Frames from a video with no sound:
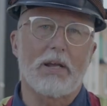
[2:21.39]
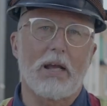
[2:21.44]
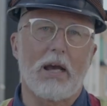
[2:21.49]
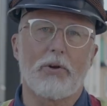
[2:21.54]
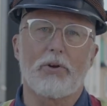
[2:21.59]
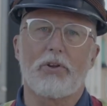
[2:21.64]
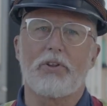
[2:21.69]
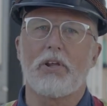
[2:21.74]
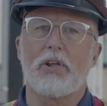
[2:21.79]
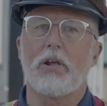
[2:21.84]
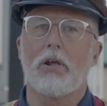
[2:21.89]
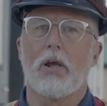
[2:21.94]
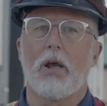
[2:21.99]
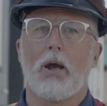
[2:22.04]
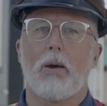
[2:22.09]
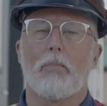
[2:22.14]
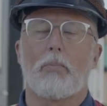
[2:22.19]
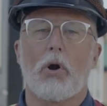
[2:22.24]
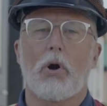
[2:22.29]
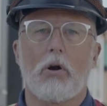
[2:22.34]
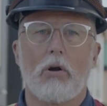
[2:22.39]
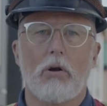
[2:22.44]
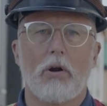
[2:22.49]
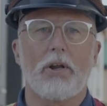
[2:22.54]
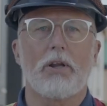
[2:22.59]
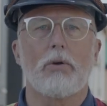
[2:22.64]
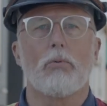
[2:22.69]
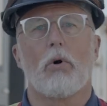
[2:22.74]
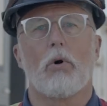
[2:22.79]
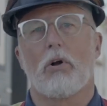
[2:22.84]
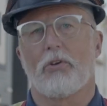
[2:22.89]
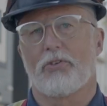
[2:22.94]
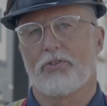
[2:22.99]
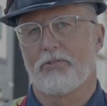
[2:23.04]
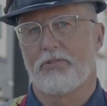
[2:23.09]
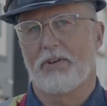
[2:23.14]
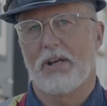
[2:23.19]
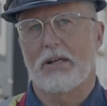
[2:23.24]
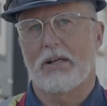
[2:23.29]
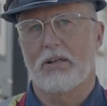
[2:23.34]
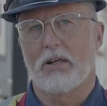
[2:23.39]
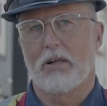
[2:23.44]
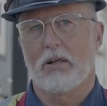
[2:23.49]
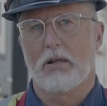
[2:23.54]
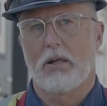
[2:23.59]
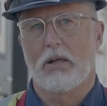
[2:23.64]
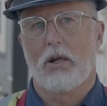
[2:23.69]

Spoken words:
How do the party walls affect it?